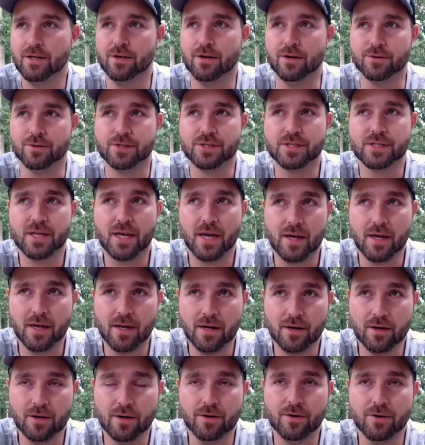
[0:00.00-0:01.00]

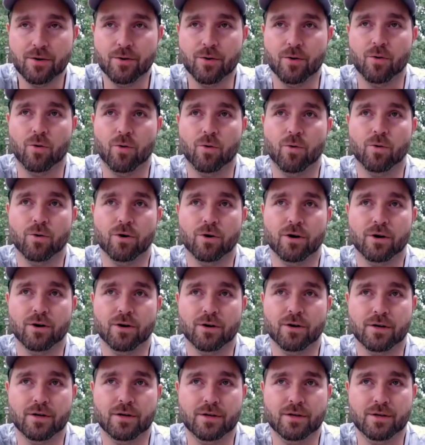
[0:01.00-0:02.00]
scared
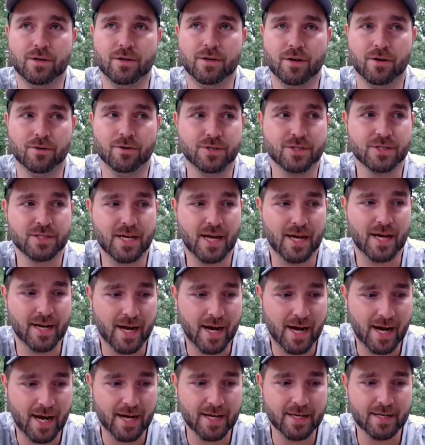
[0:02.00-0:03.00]
or, just kind of
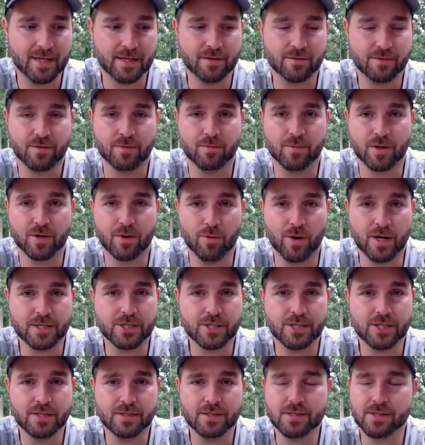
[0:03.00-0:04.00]
hiding from the
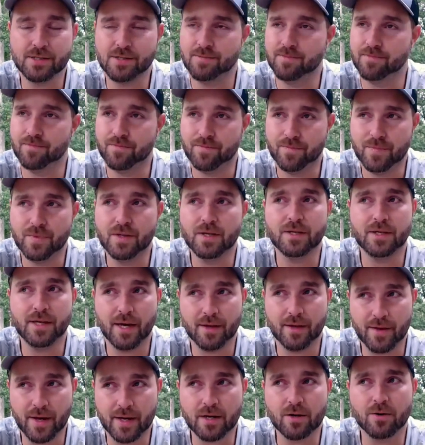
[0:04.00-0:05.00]
questions, then
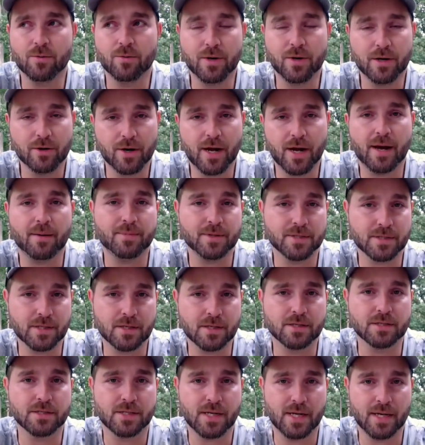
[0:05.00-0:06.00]
yeah, that career gap is
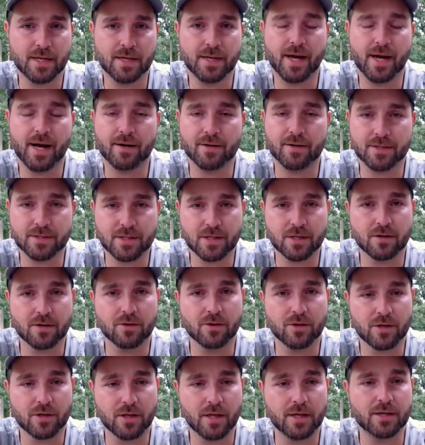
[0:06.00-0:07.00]
going to stand out. It's going to
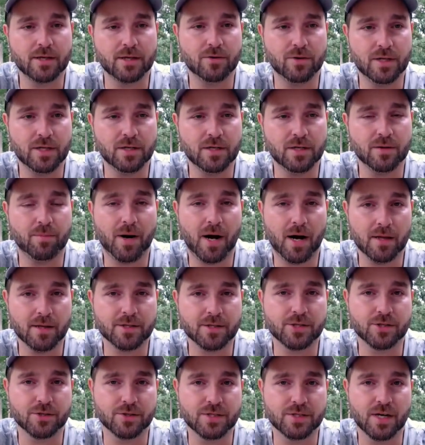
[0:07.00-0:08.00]
look like you need to
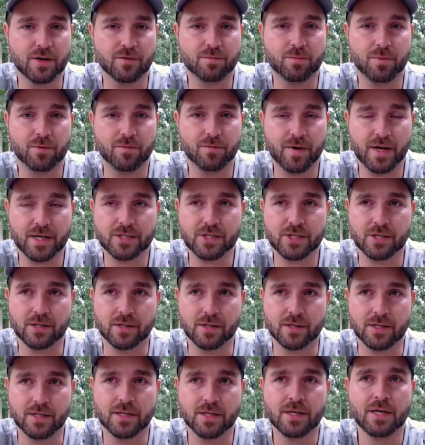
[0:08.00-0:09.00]
polish yourself
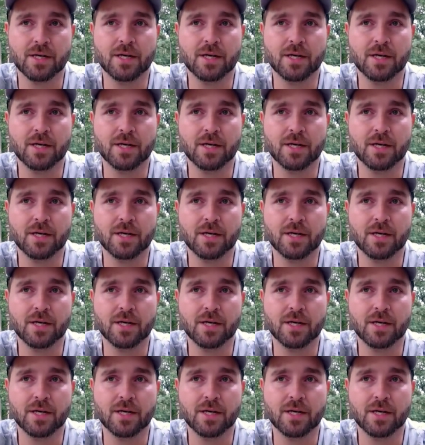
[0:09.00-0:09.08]
professionally.